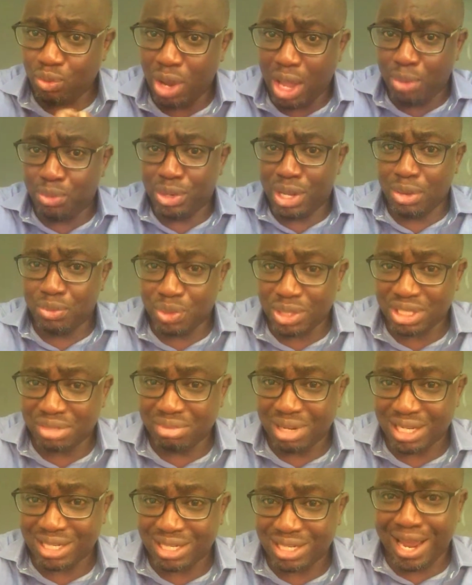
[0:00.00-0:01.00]
why would I
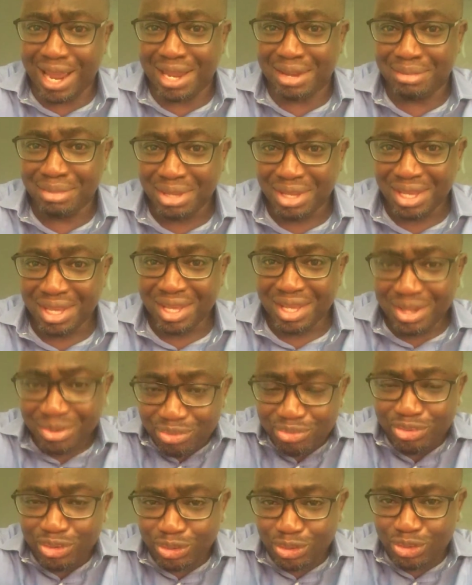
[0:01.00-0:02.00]
waste my time?
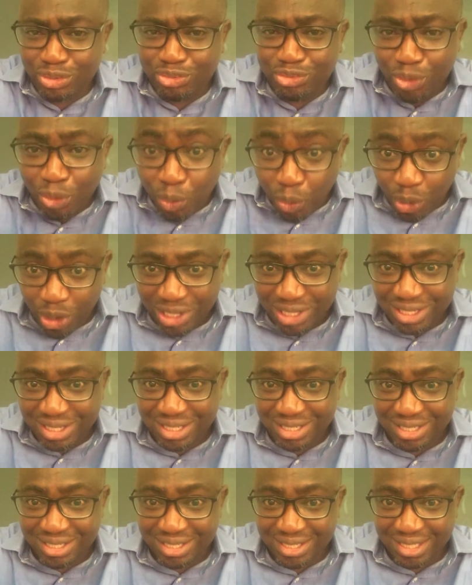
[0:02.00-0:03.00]
For what?
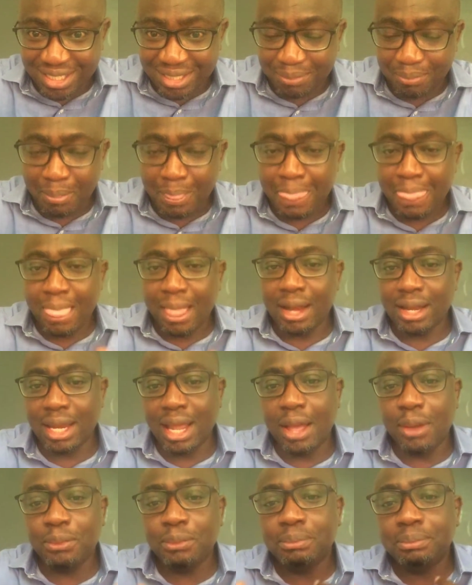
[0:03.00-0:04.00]

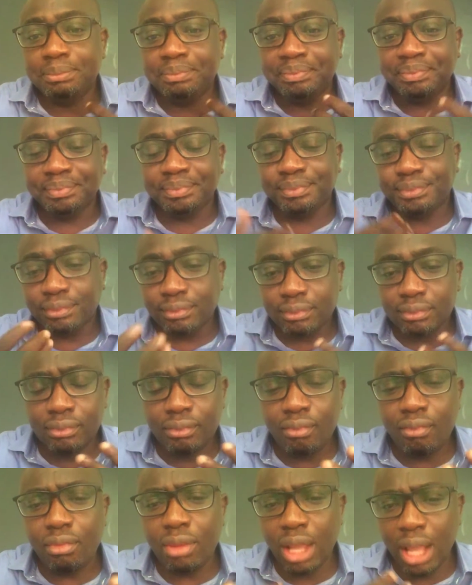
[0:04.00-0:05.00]
Now,
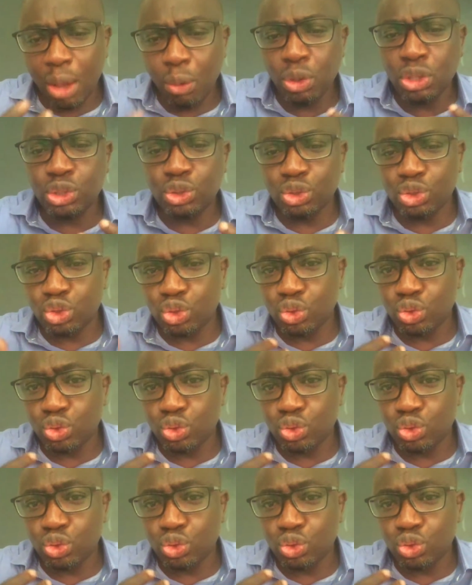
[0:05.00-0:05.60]
I want you